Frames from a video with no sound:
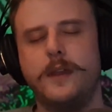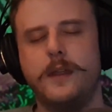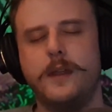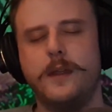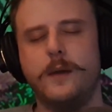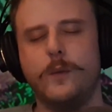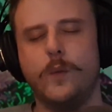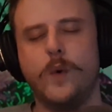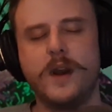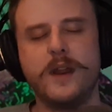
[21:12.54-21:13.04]

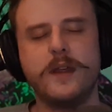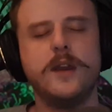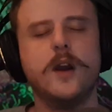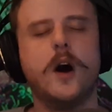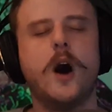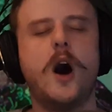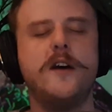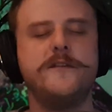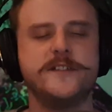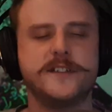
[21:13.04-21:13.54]
of the
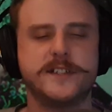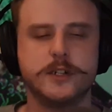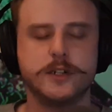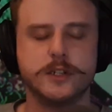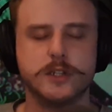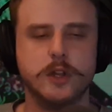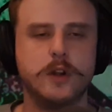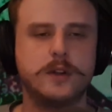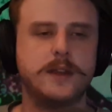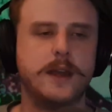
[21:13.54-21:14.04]
officers
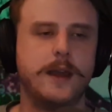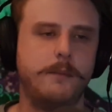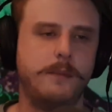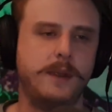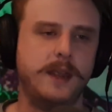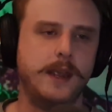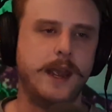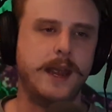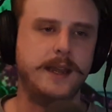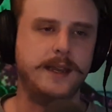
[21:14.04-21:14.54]
looked at
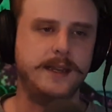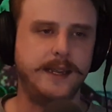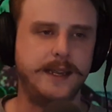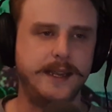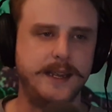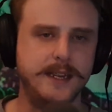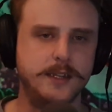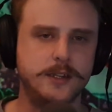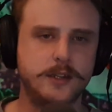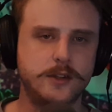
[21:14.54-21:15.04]
me, and
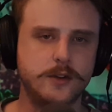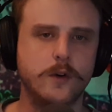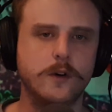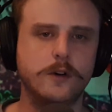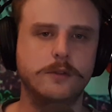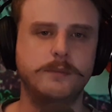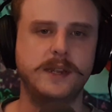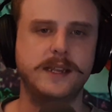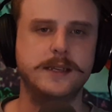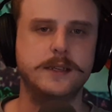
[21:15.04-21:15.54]
he told
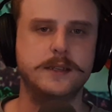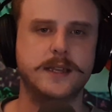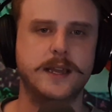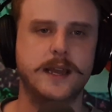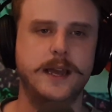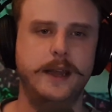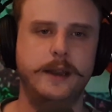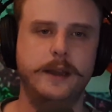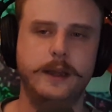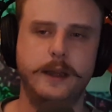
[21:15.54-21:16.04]
me, he
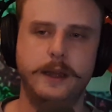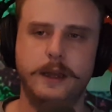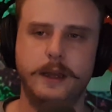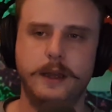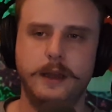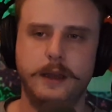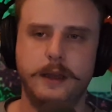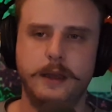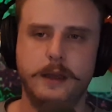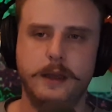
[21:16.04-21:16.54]
said,
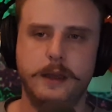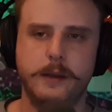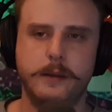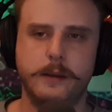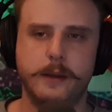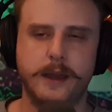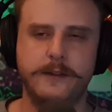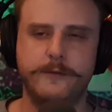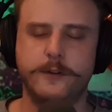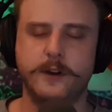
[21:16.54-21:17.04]

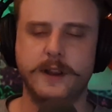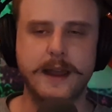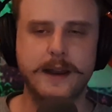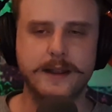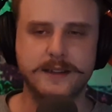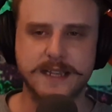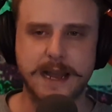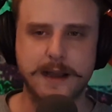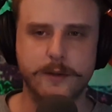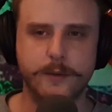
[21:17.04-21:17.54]
I forget
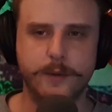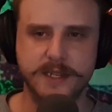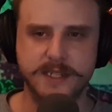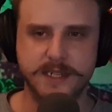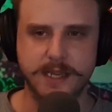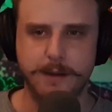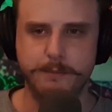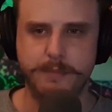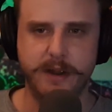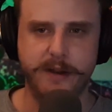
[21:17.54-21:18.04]
exactly what he said,
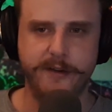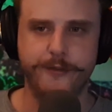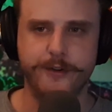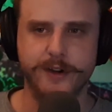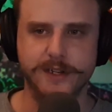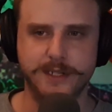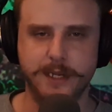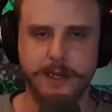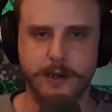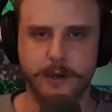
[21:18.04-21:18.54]
I'm
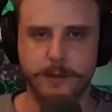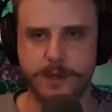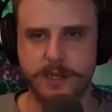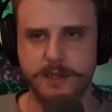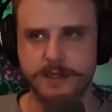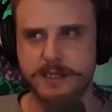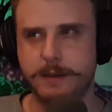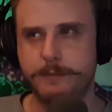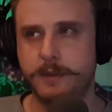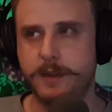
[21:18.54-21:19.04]
paraphrasing here, but it's
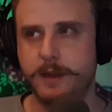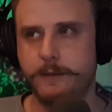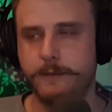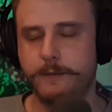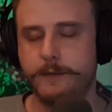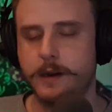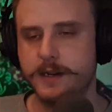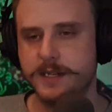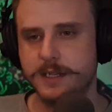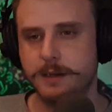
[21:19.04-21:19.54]
something
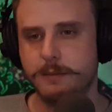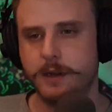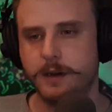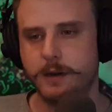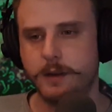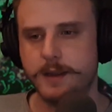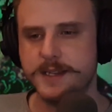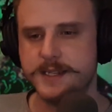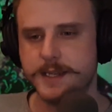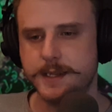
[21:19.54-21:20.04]
very similar to
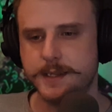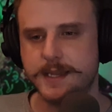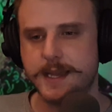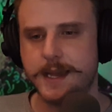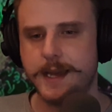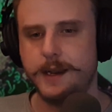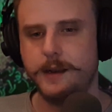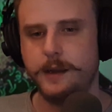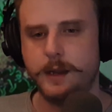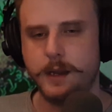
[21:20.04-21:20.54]
this. He
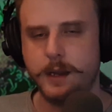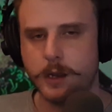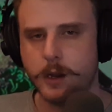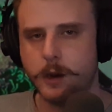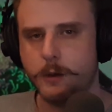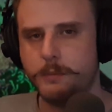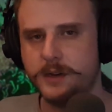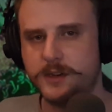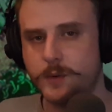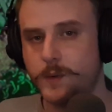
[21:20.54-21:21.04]
said,
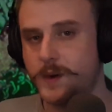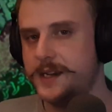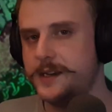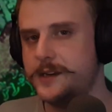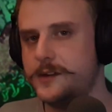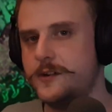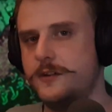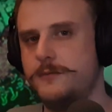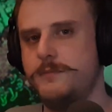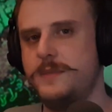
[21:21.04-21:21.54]
between
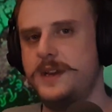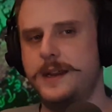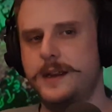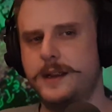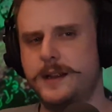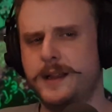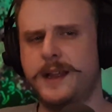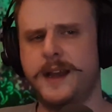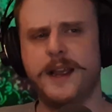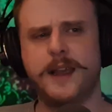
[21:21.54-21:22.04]
you and me,
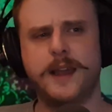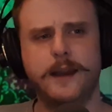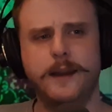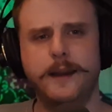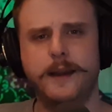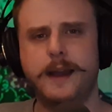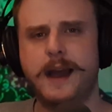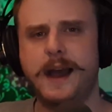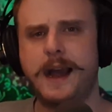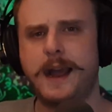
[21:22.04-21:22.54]
like,
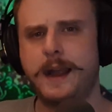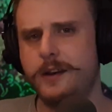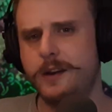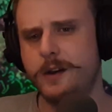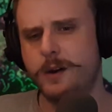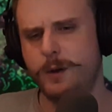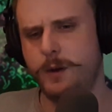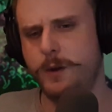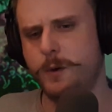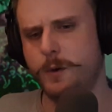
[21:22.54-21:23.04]
I
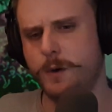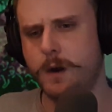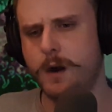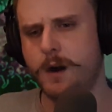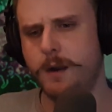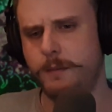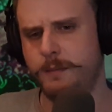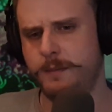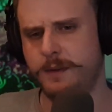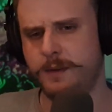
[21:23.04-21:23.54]
know you're
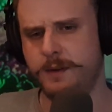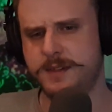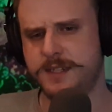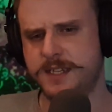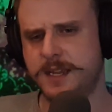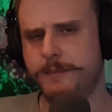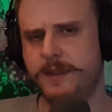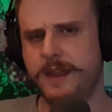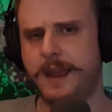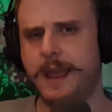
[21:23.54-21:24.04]
on
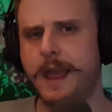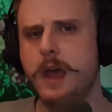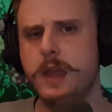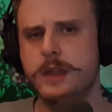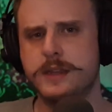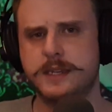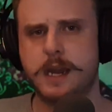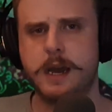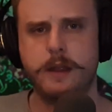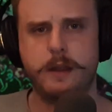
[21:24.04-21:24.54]
something
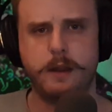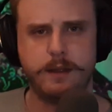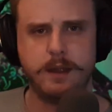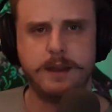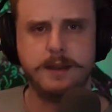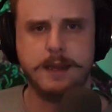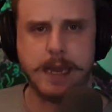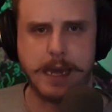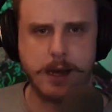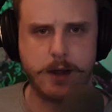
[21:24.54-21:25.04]
else other than
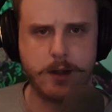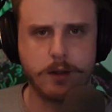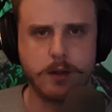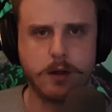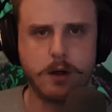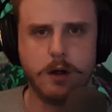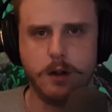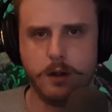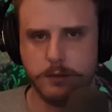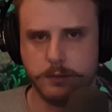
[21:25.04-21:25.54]
the
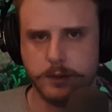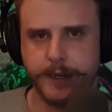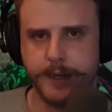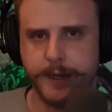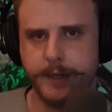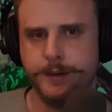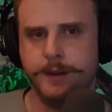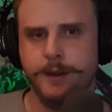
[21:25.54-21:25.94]
alcohol, right?